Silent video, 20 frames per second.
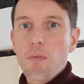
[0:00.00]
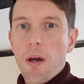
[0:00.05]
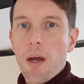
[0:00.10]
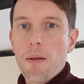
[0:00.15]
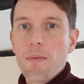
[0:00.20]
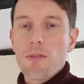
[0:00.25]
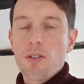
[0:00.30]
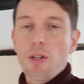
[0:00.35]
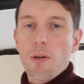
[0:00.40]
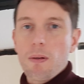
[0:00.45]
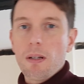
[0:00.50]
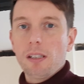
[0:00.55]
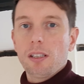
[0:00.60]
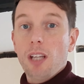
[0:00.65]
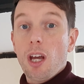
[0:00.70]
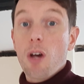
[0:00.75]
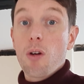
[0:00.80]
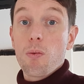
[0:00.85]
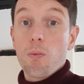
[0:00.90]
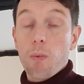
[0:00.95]
In doing
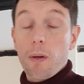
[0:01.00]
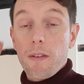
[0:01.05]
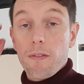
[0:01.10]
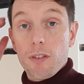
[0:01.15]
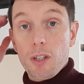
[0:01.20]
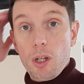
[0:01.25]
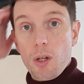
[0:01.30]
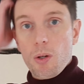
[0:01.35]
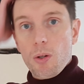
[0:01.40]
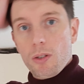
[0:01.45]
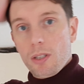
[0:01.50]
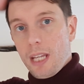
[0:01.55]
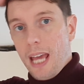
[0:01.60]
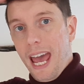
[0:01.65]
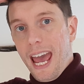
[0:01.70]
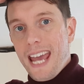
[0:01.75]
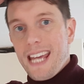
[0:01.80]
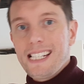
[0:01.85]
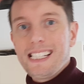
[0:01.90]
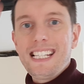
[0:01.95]
so, we've used
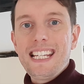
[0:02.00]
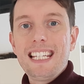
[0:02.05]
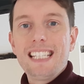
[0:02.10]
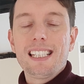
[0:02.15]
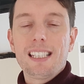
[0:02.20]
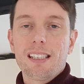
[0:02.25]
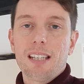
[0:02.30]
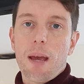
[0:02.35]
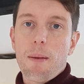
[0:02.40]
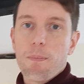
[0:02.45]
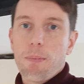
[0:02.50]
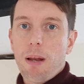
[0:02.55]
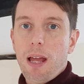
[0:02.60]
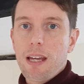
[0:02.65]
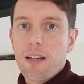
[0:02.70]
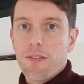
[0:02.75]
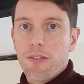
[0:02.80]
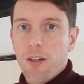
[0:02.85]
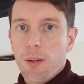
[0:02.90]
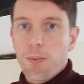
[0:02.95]
a lease
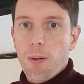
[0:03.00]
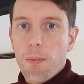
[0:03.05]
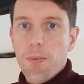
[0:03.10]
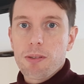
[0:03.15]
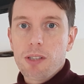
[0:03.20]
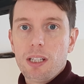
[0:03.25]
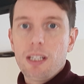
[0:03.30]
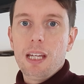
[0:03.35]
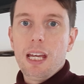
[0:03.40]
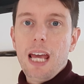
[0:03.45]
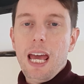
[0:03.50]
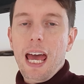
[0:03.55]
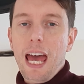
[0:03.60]
template for the property